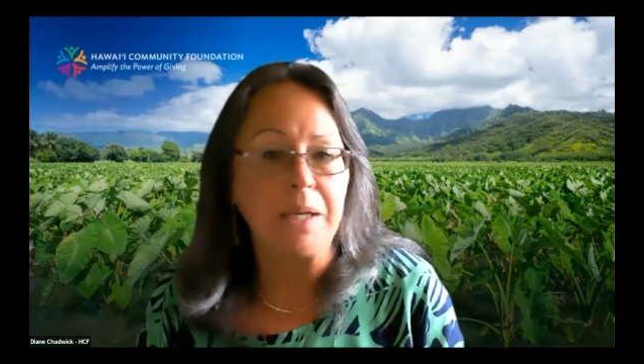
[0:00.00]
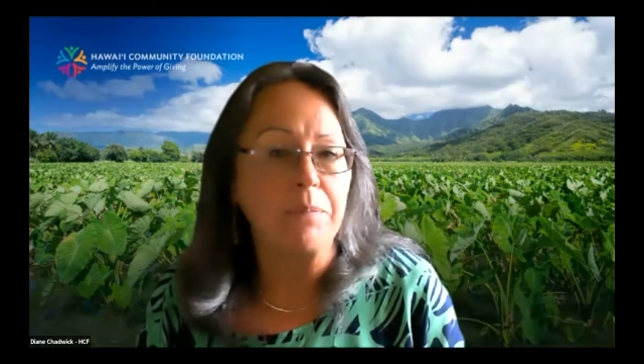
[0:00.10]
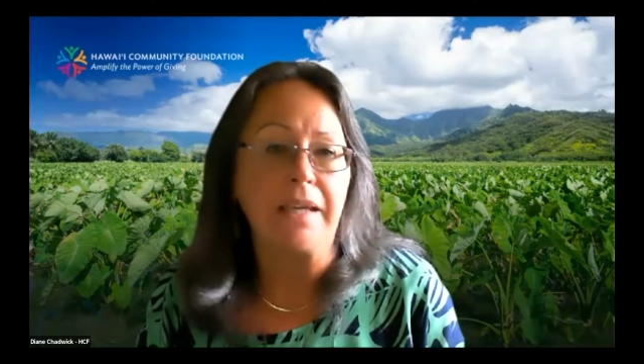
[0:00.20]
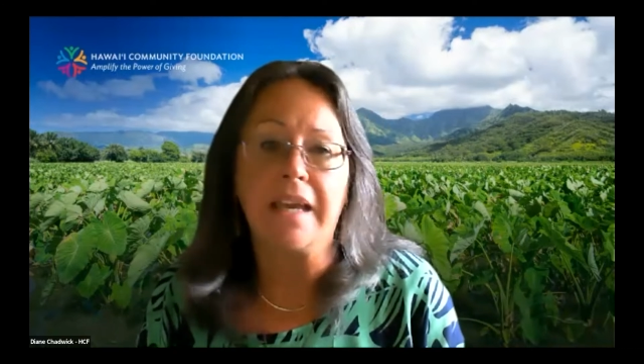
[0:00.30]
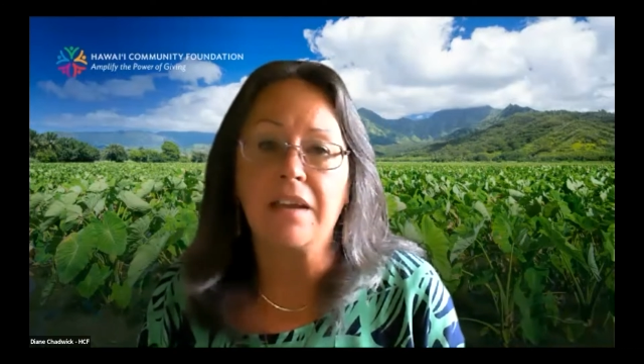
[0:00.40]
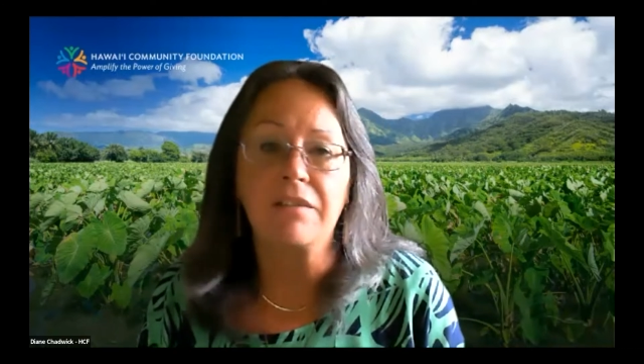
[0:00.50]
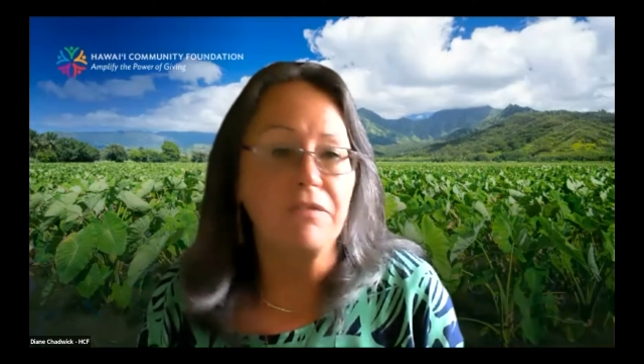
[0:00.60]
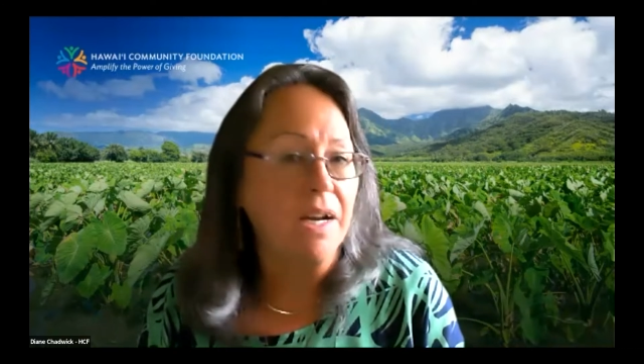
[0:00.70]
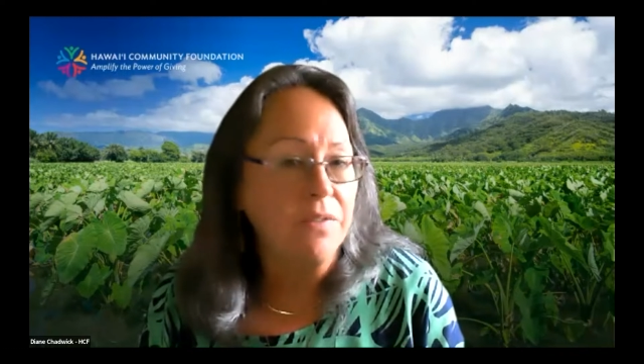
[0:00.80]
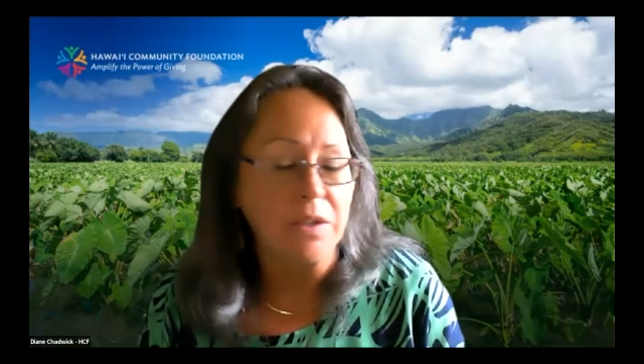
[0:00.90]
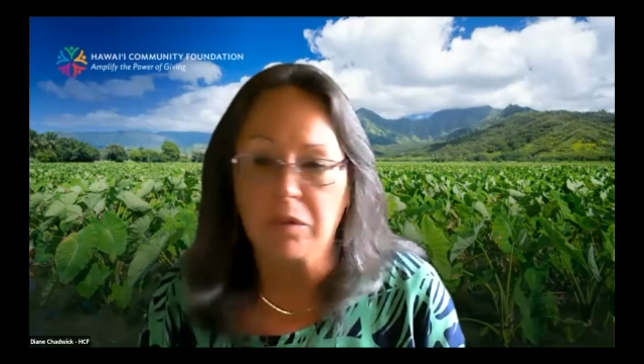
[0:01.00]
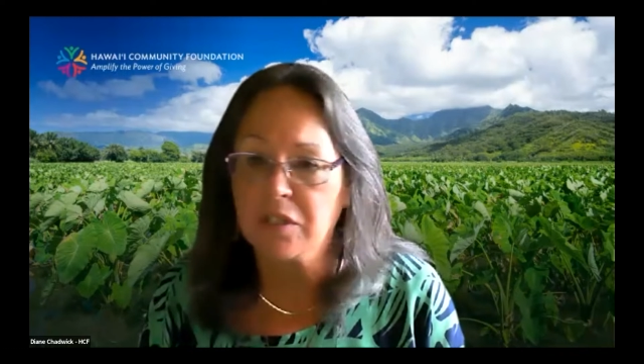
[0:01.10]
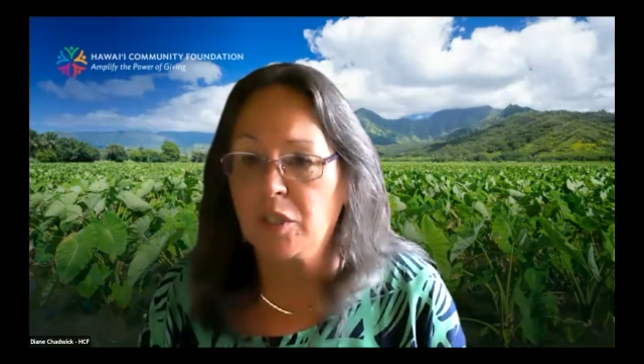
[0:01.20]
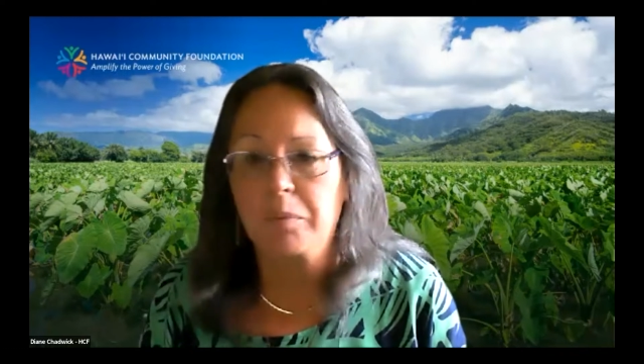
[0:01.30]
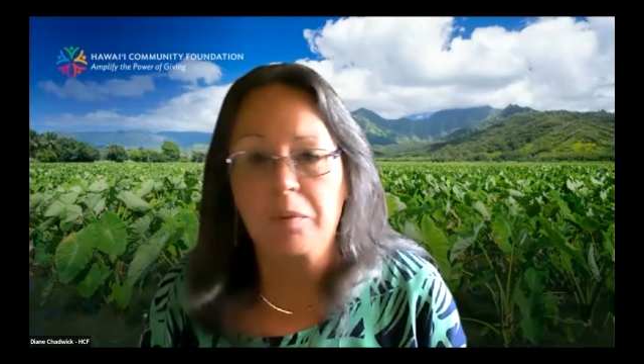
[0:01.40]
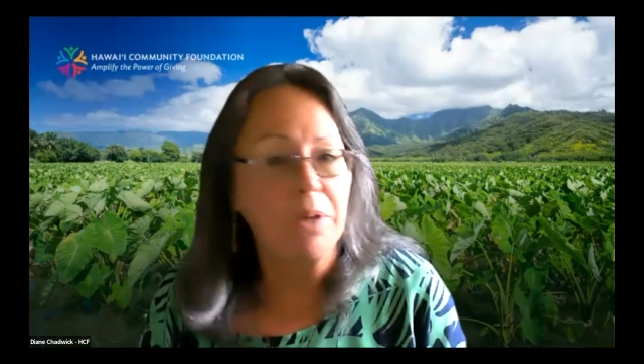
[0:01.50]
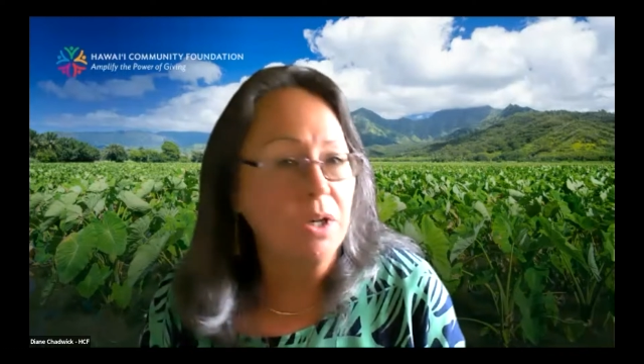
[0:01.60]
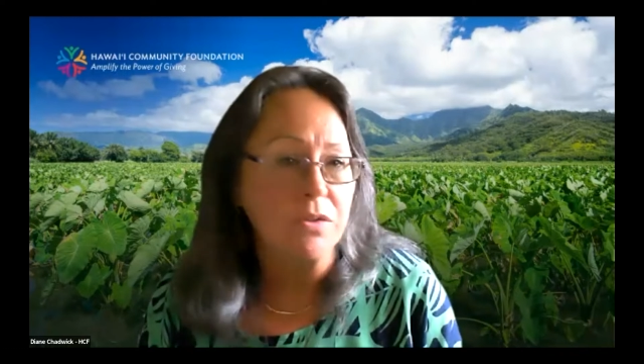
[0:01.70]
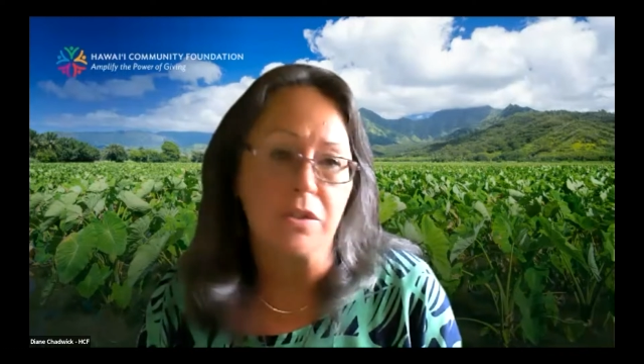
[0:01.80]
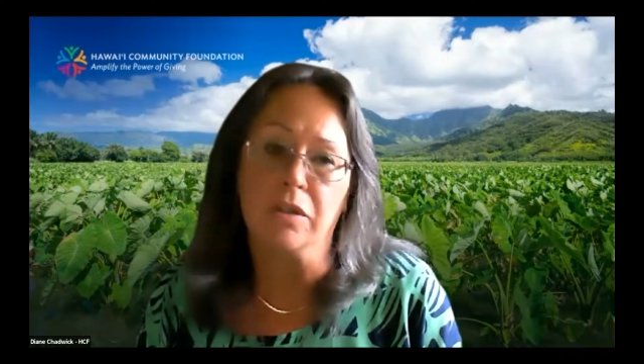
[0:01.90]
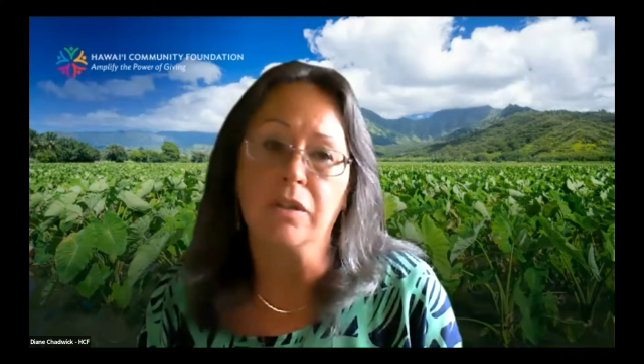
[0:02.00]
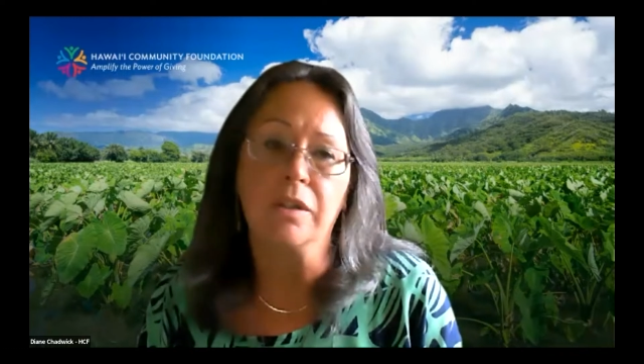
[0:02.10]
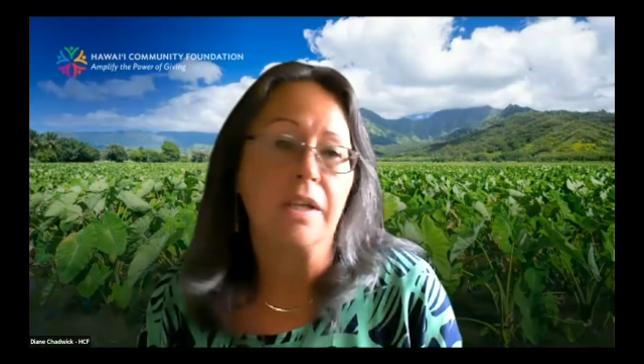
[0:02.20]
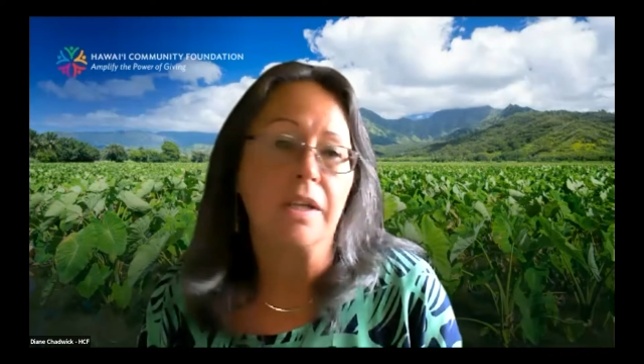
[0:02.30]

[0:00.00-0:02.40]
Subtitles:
they can't find the original proposal.